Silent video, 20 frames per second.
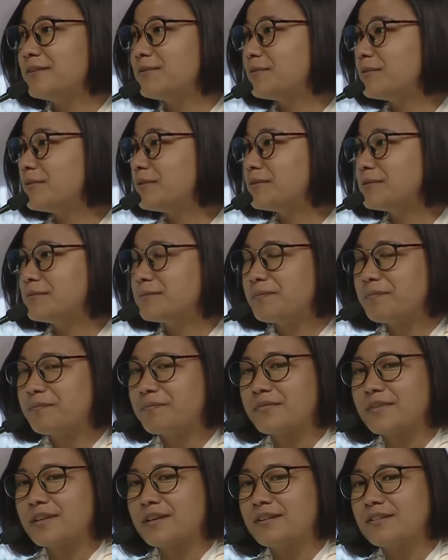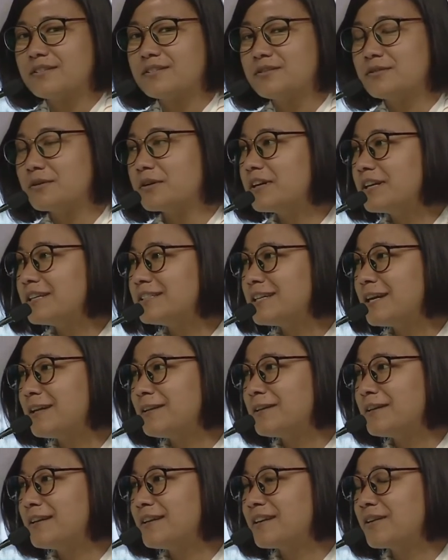be it through
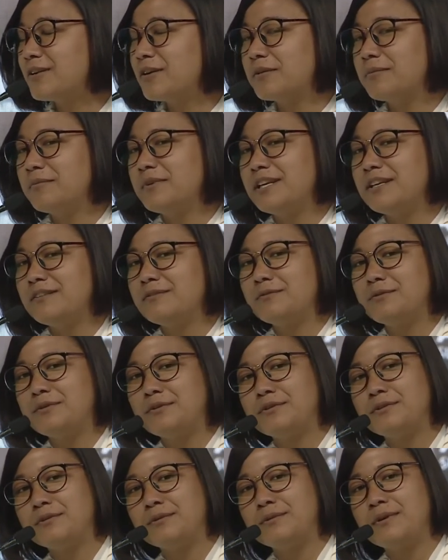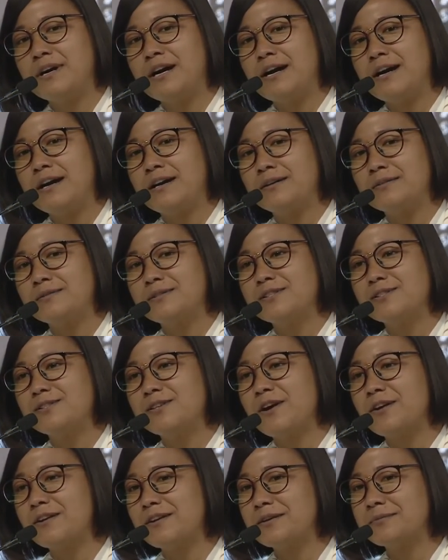storytelling, or be it through
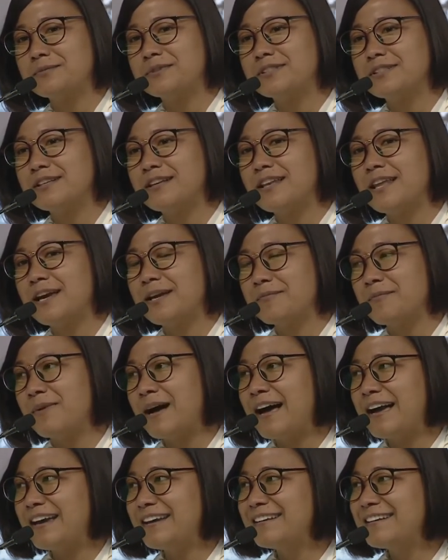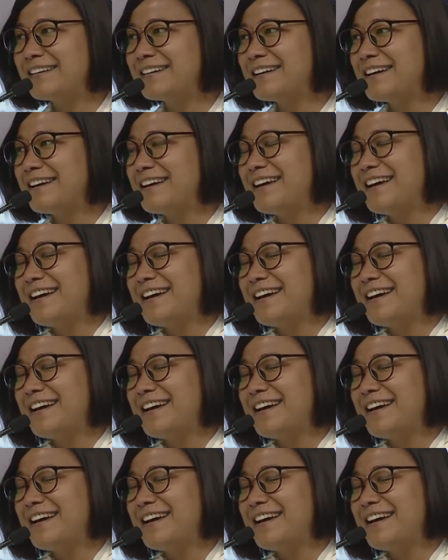startups like mine.